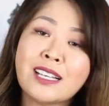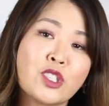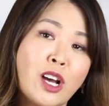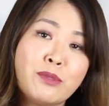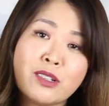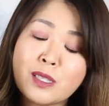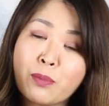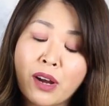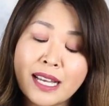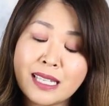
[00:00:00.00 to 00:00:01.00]
So I'm not
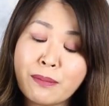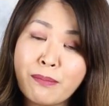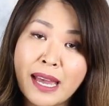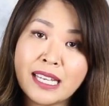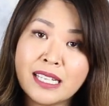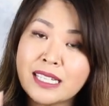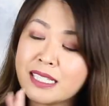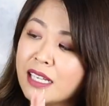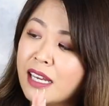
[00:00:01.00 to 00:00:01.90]
surprised it made it.